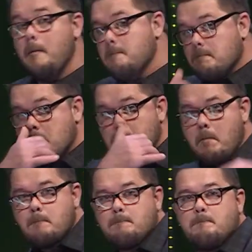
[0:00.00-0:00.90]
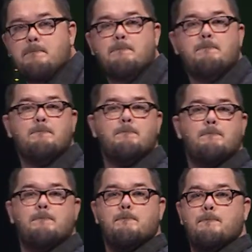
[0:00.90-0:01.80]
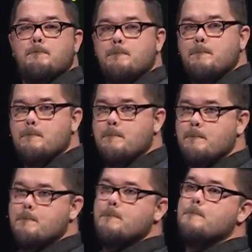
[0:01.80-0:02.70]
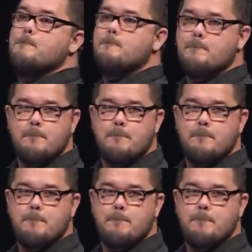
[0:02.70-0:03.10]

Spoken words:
(silence)